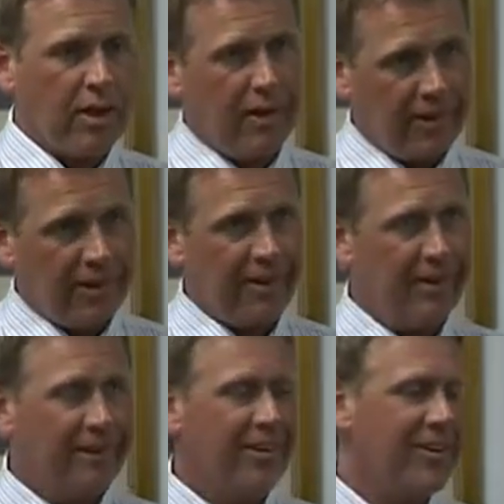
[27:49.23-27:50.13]
All
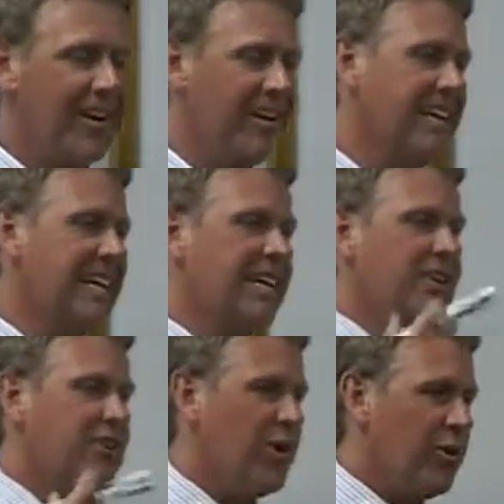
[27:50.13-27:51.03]
right. Okay.
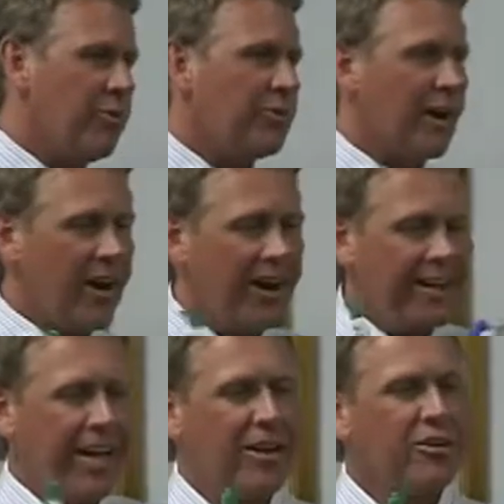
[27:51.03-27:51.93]
No. All
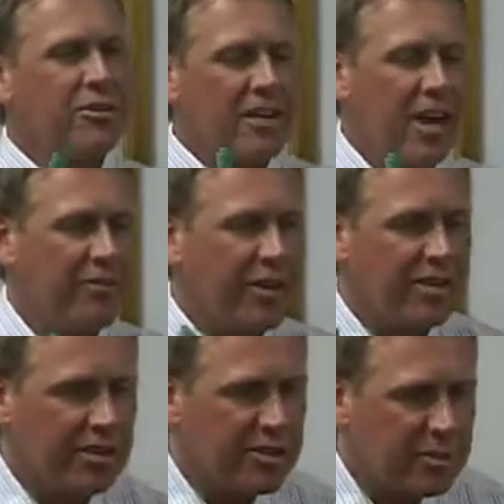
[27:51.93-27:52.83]
right. Now your
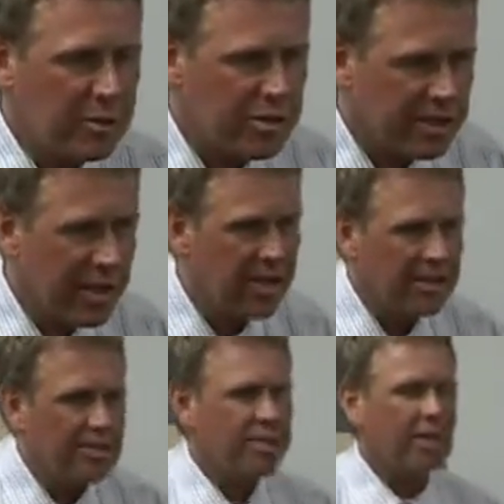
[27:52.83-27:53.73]
esophagus starts to push it down into the